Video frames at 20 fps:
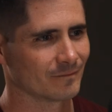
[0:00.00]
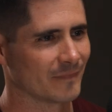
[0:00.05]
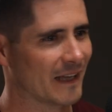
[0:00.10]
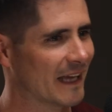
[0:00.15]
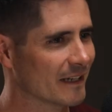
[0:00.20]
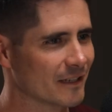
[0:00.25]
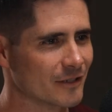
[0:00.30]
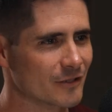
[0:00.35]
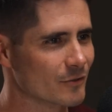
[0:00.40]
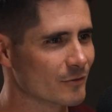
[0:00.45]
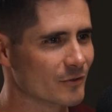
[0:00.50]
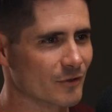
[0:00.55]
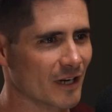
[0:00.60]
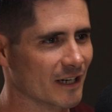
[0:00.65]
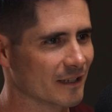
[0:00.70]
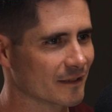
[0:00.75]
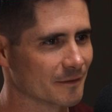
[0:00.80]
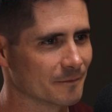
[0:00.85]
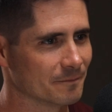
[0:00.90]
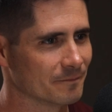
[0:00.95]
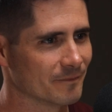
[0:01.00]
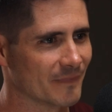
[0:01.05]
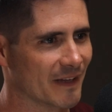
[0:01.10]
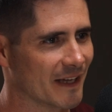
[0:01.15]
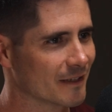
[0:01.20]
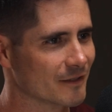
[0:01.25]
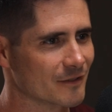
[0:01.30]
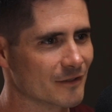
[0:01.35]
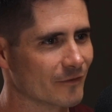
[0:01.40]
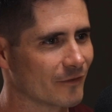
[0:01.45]
How did you attract them?
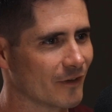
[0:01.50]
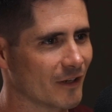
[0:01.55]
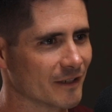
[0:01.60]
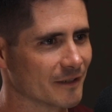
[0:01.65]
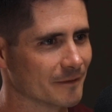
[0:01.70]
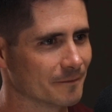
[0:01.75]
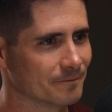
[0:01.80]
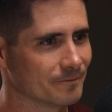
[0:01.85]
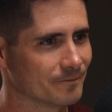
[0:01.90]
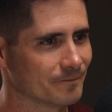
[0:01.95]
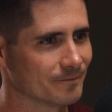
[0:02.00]
How did you find them?